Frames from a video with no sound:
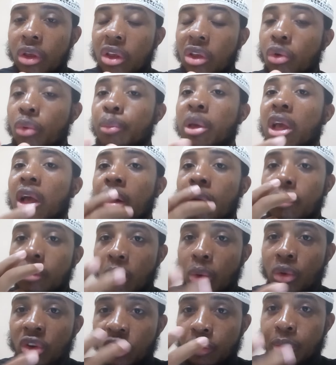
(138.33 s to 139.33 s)
you become
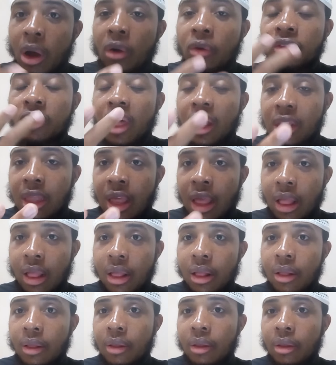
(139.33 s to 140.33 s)
the worshiper of that thing.
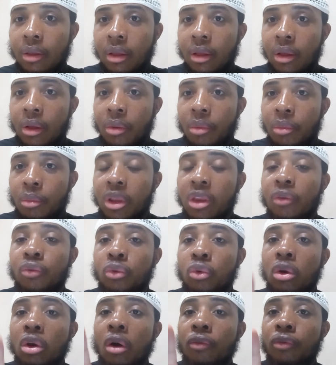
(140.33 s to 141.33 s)
But if
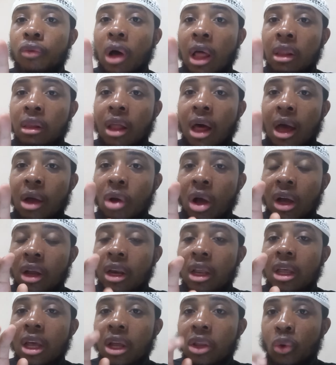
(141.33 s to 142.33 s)
you love Allah, your
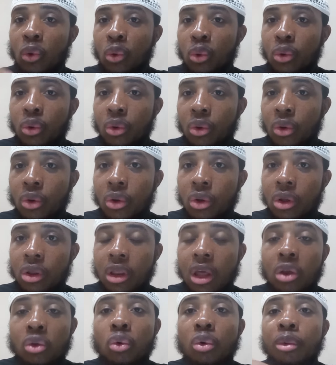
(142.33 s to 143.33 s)
creator,
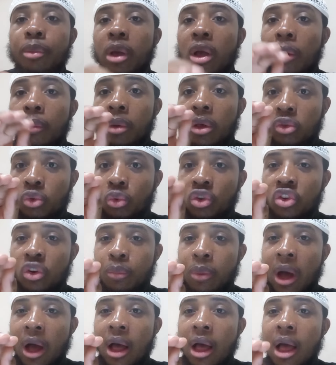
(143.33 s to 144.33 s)
then you will become his
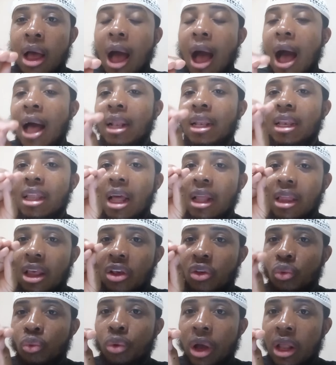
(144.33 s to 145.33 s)
worshiper. And that
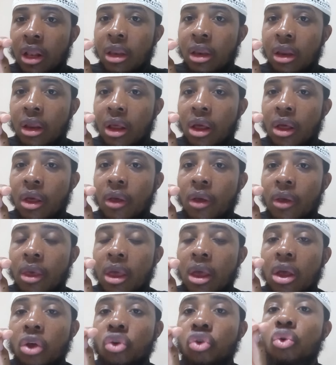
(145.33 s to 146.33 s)
is when
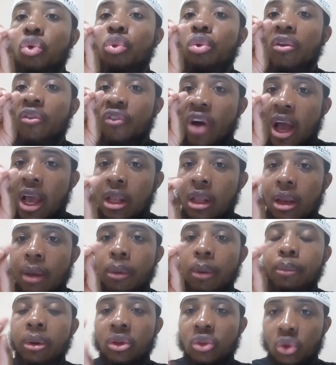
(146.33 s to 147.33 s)
you will find the
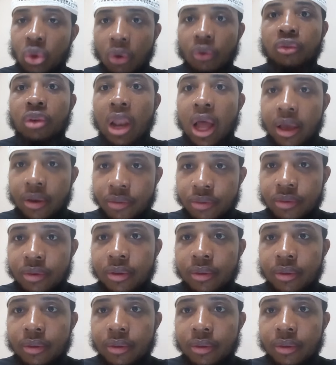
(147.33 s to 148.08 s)
purpose of life.